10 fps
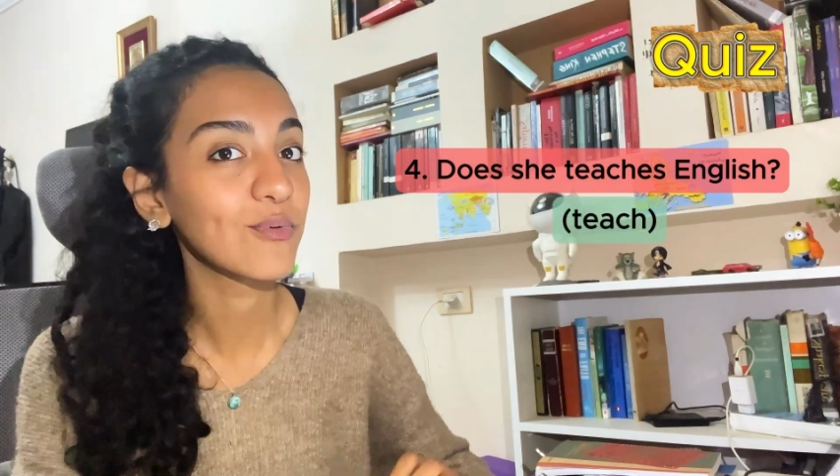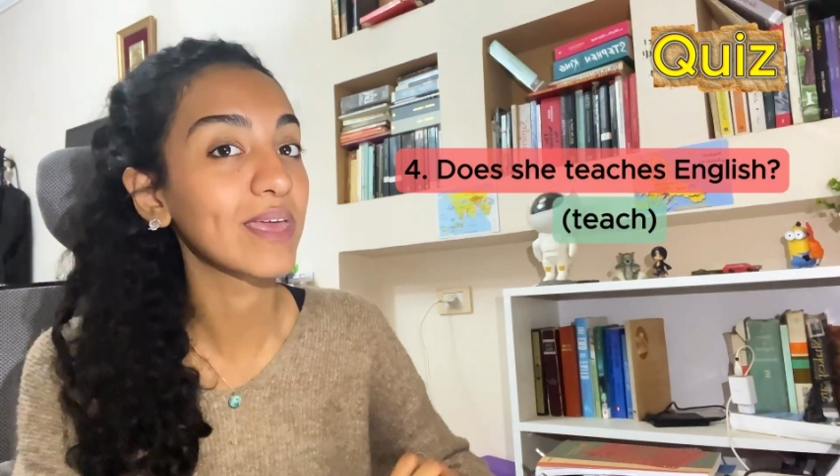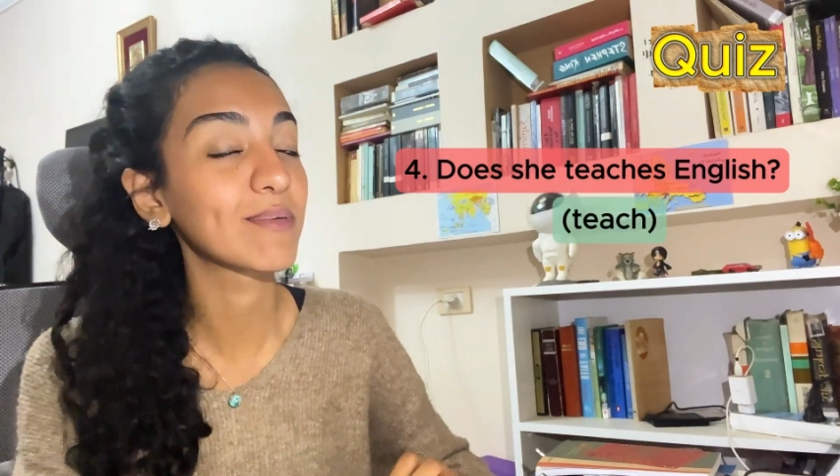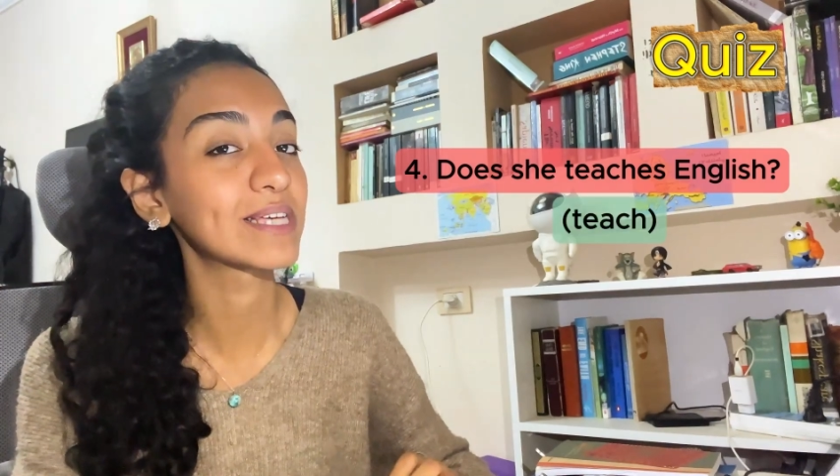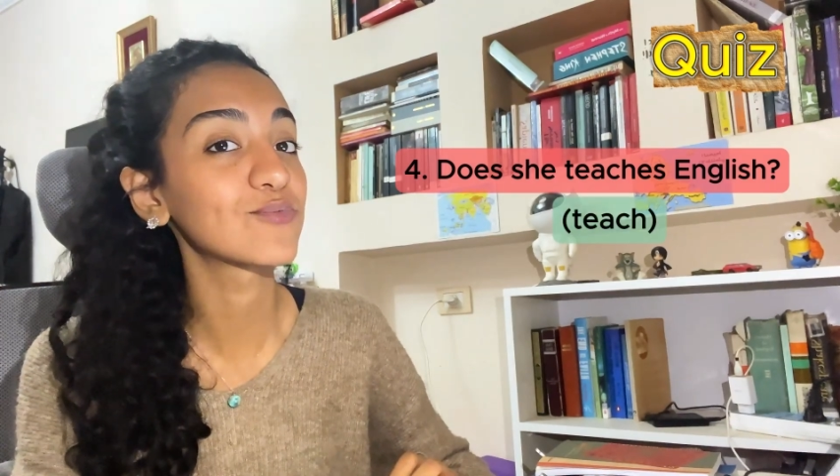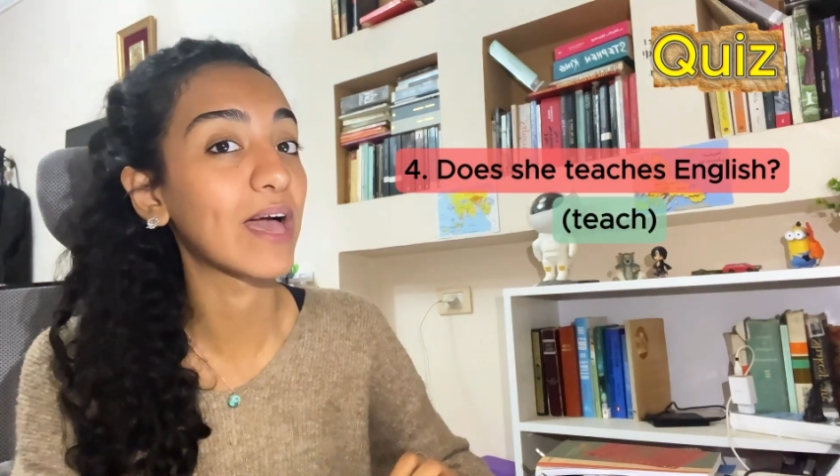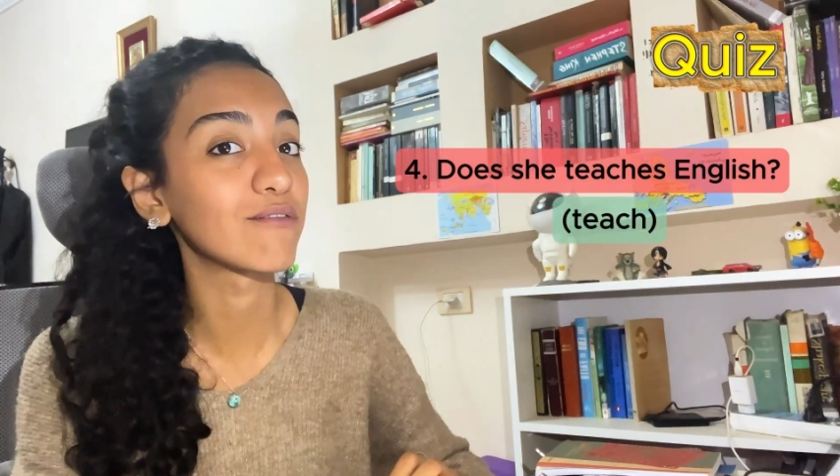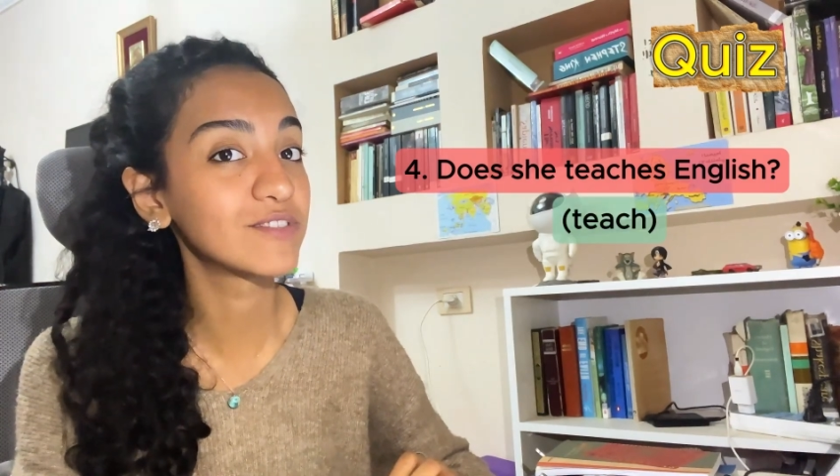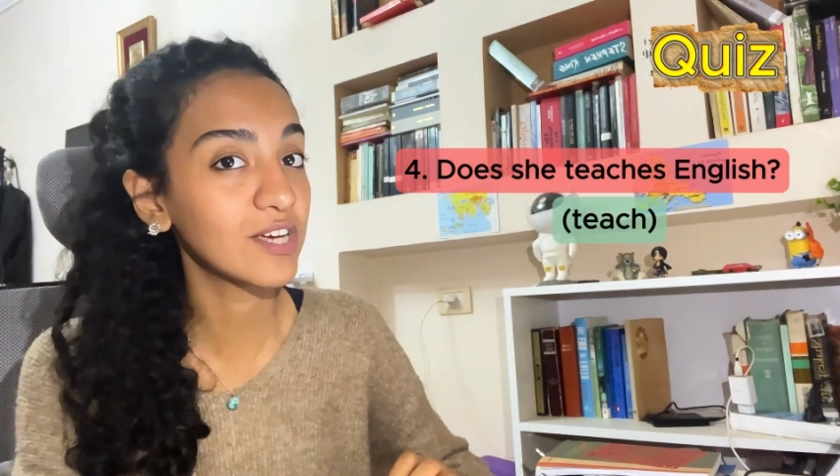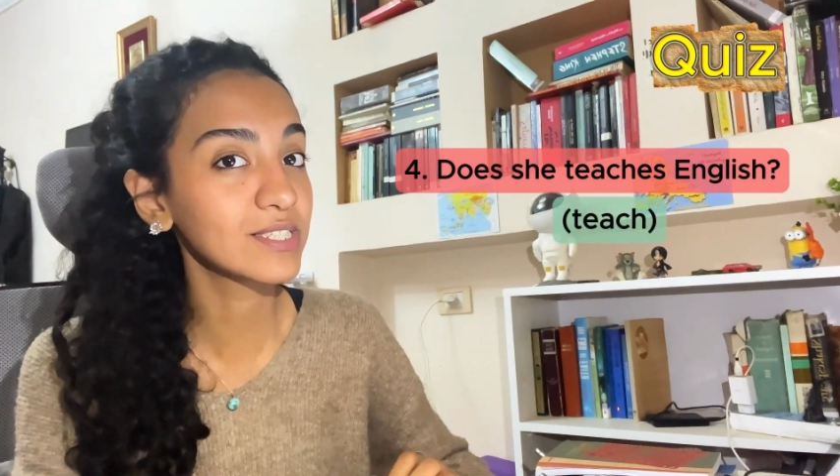Because we have
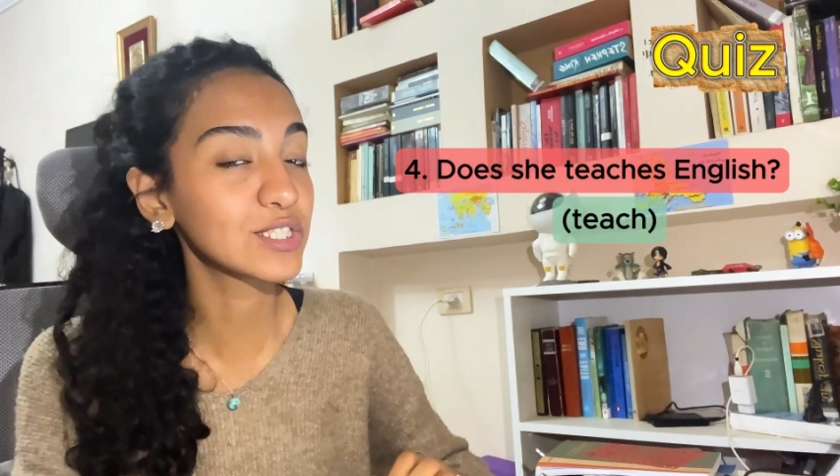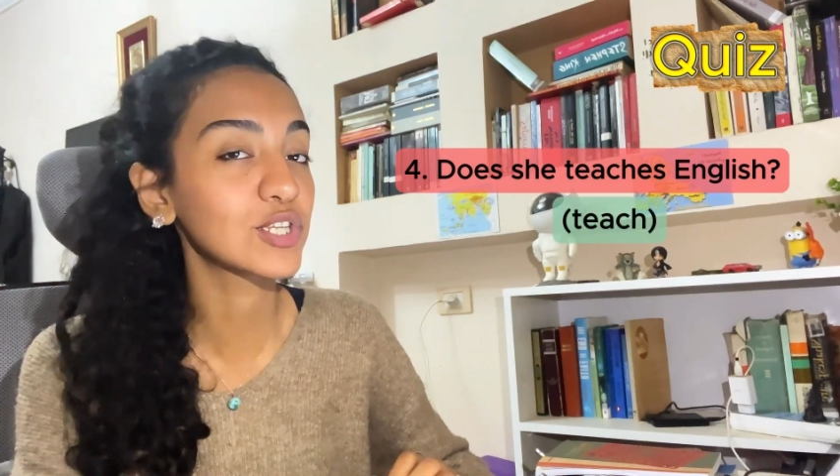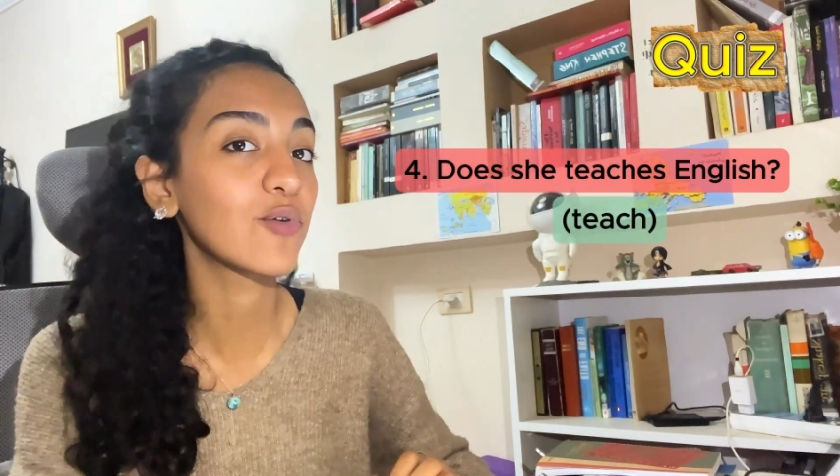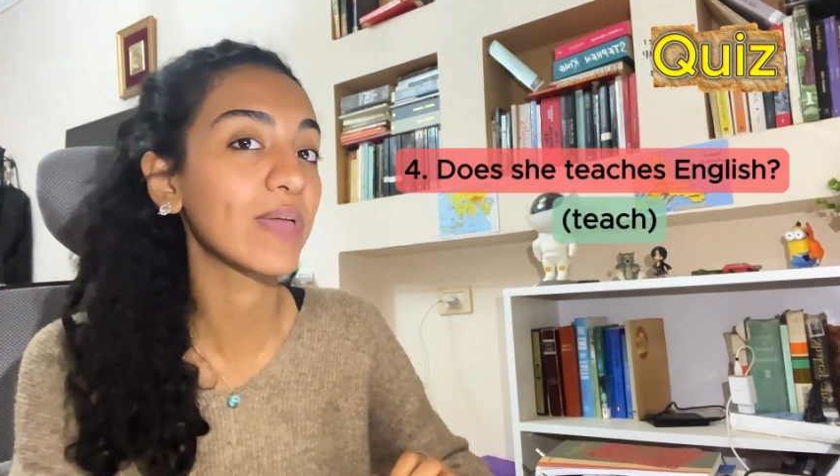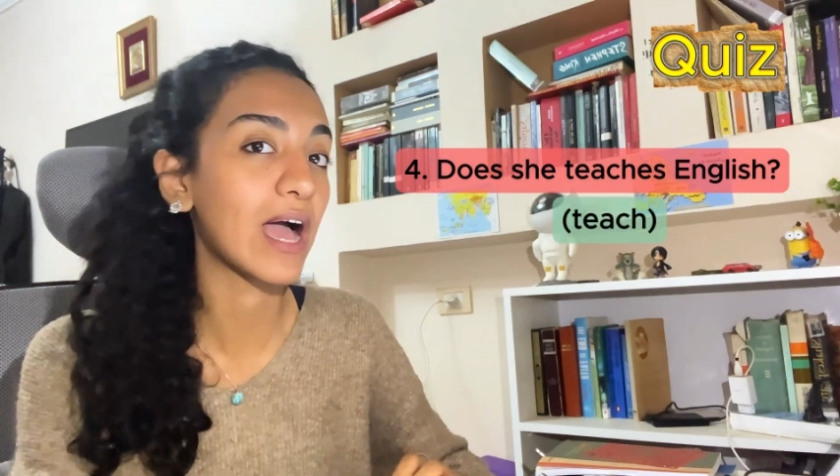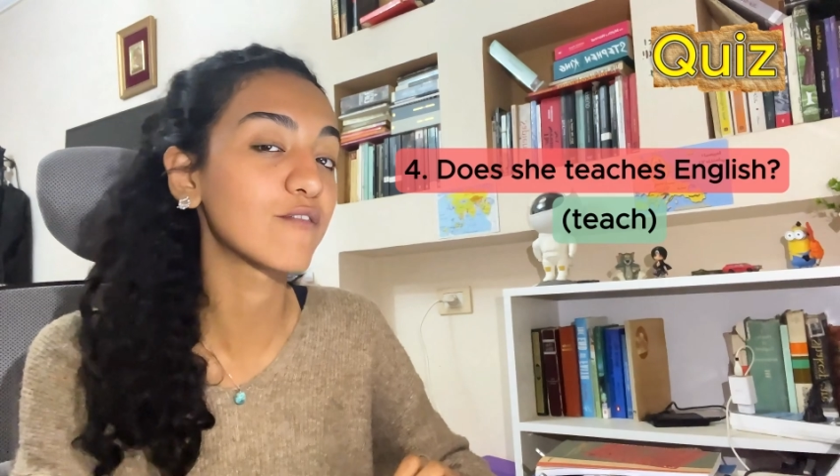does, so we have